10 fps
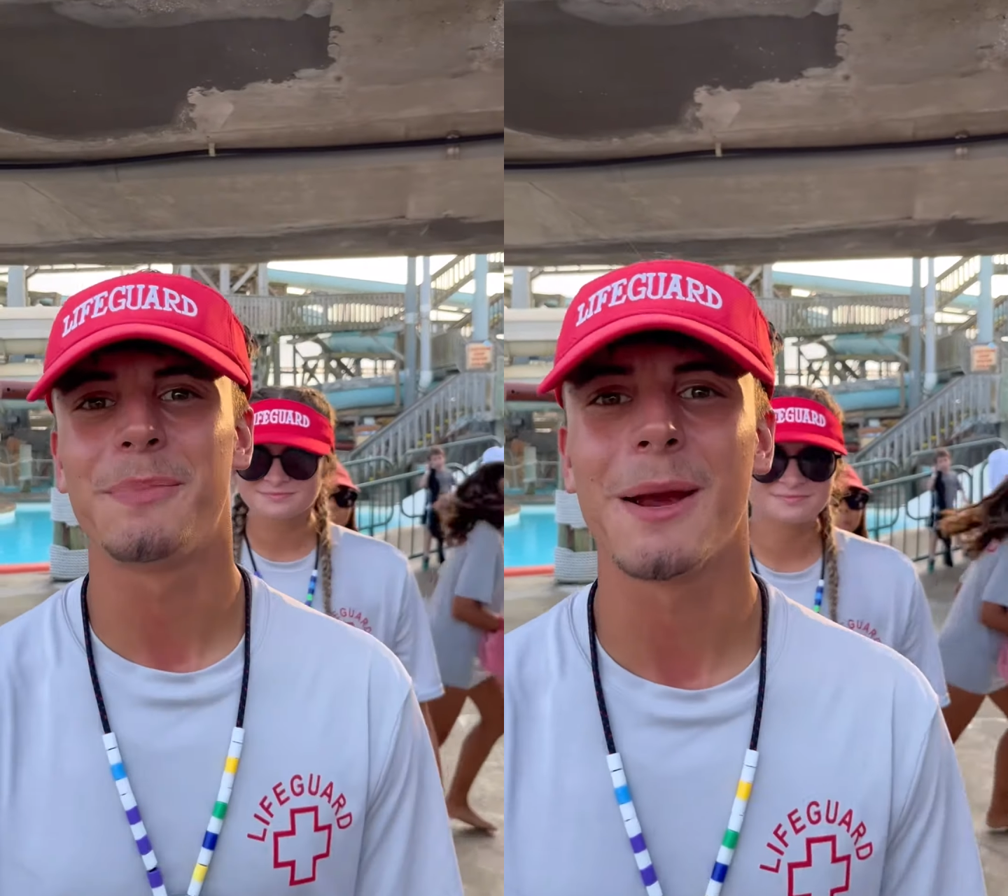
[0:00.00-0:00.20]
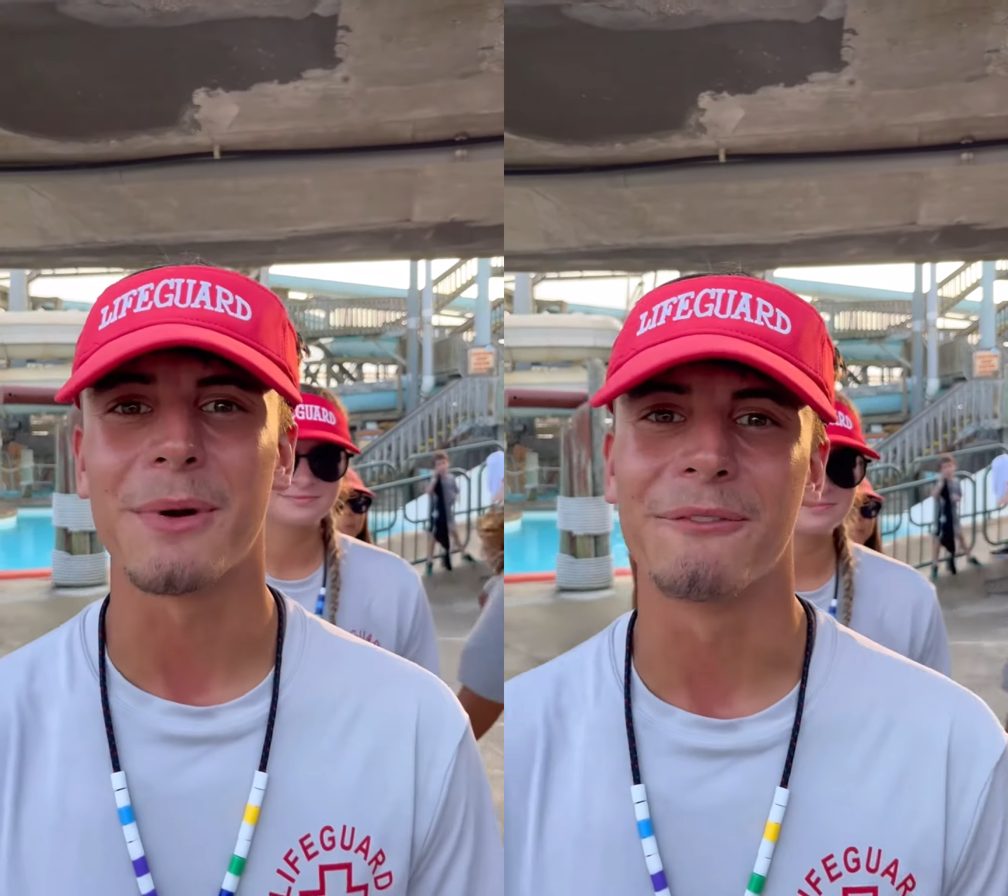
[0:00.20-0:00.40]

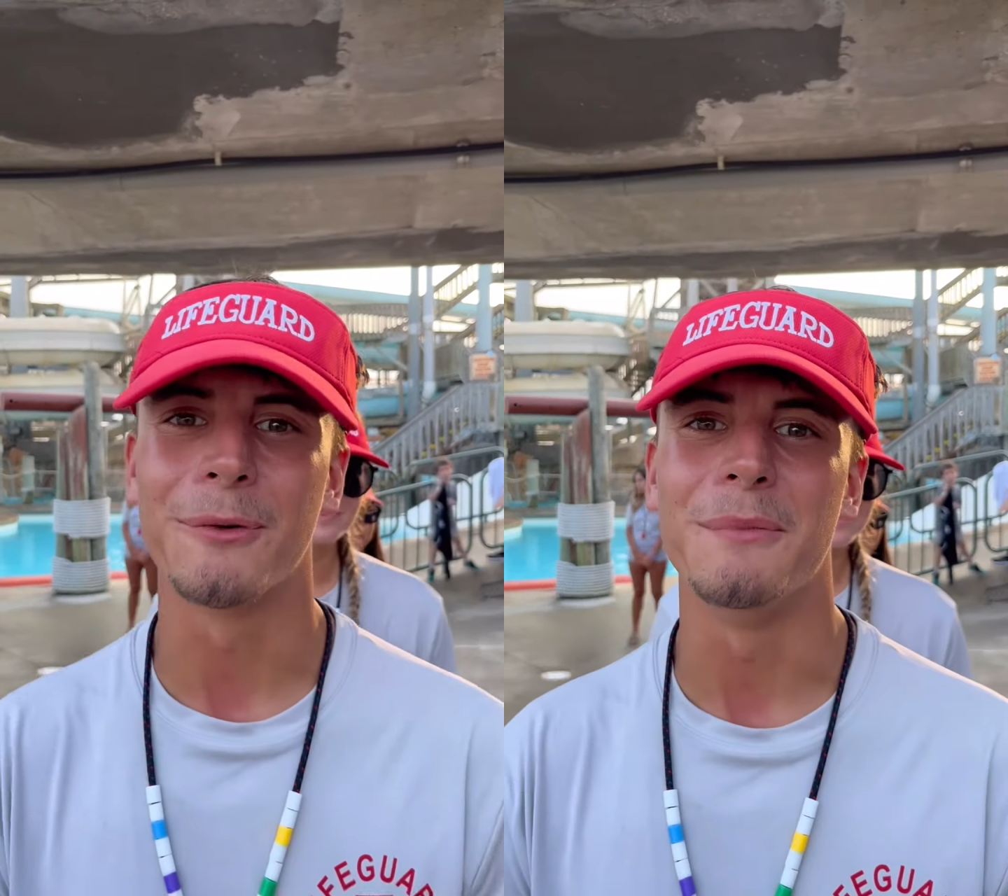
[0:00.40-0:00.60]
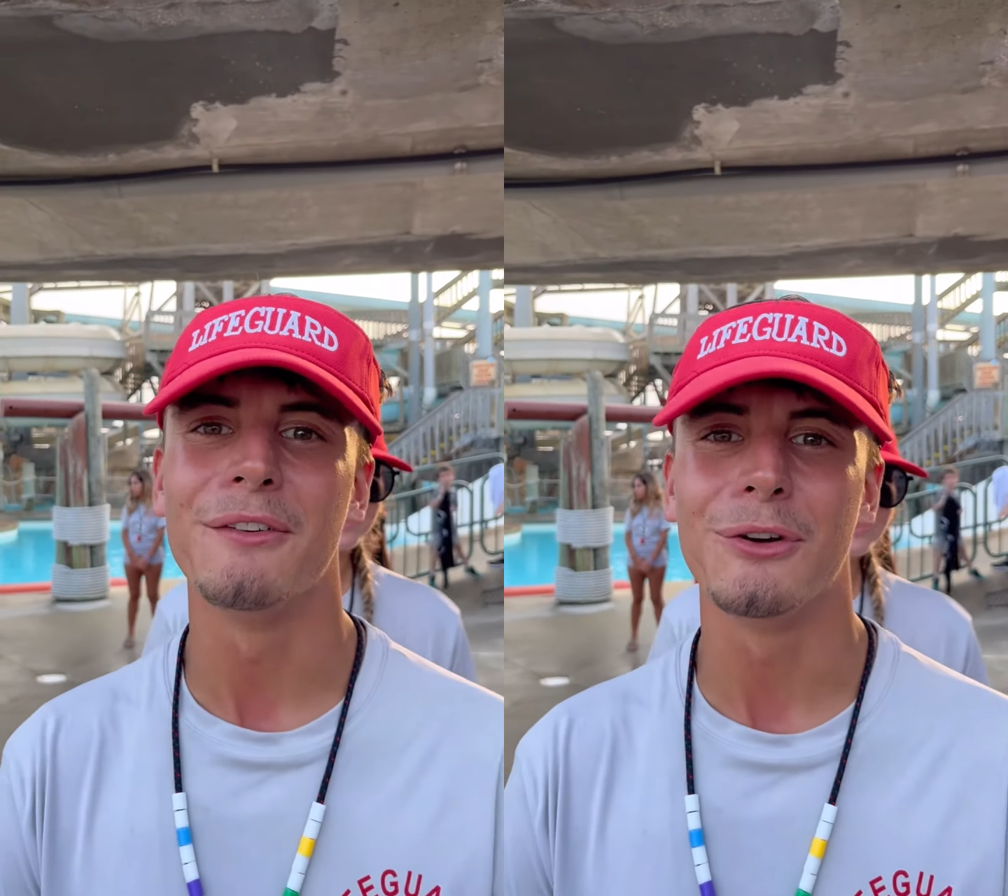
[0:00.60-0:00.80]
Piper,
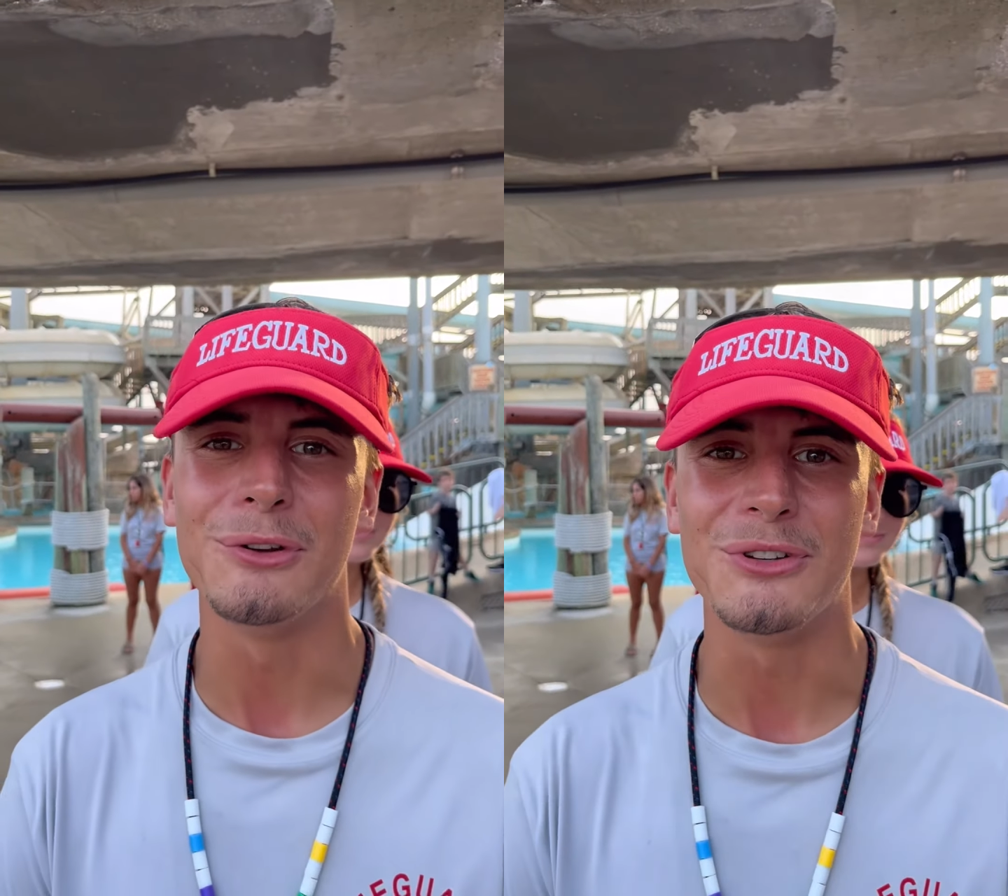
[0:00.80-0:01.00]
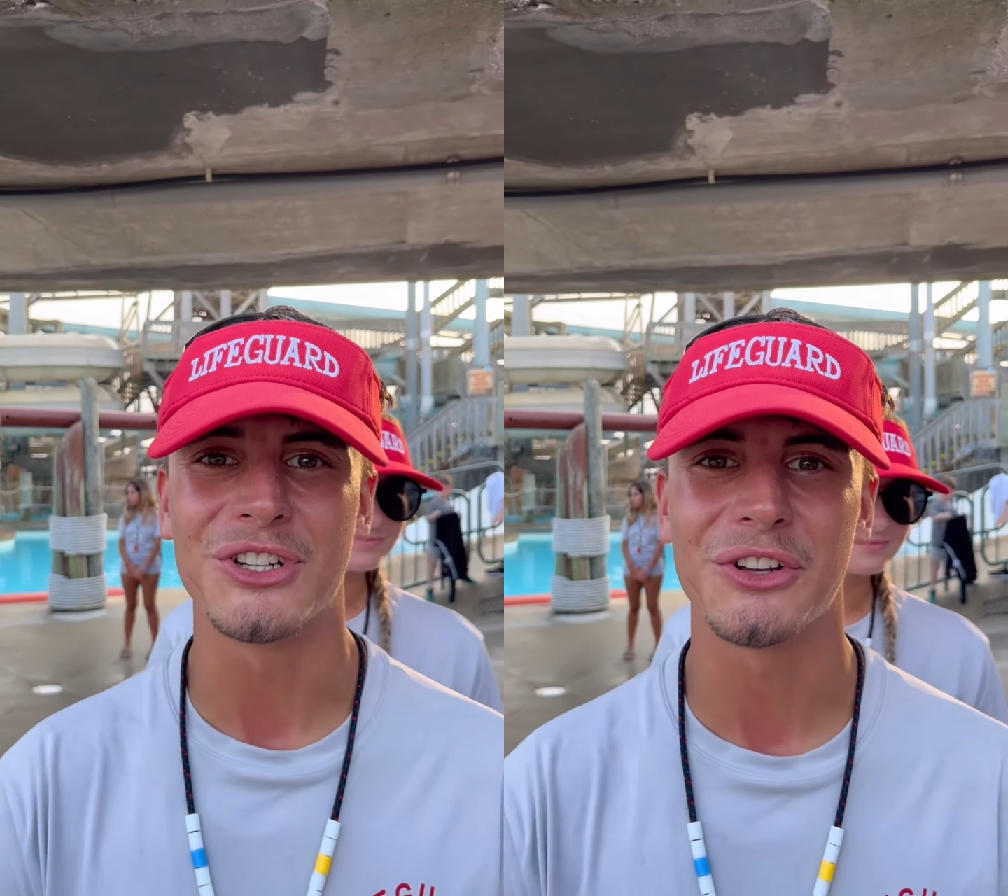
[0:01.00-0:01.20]
I'm from
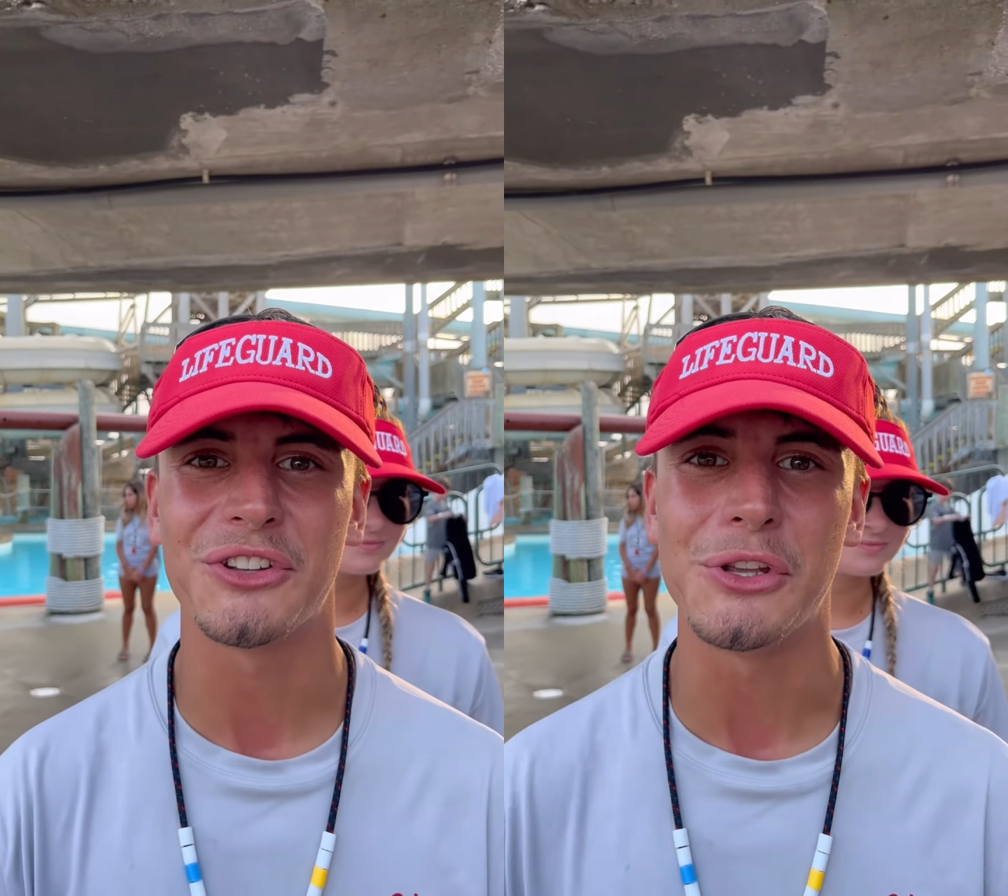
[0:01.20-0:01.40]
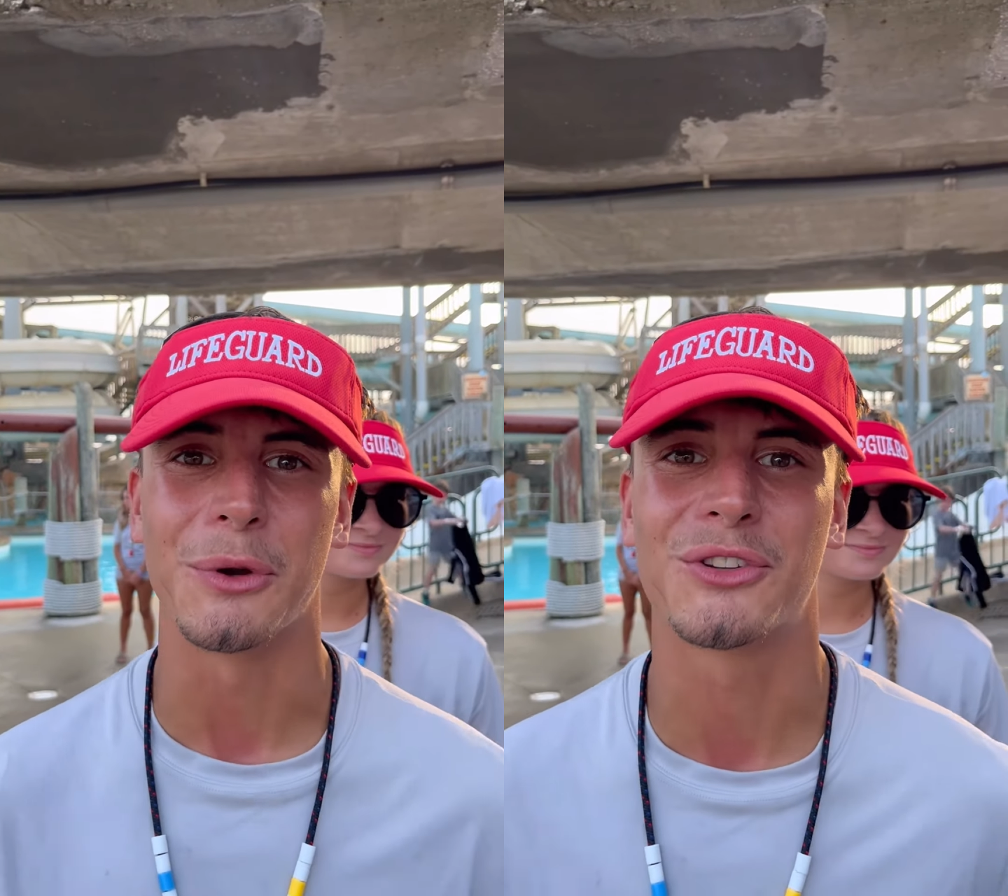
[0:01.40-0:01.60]
Millville, New Jersey,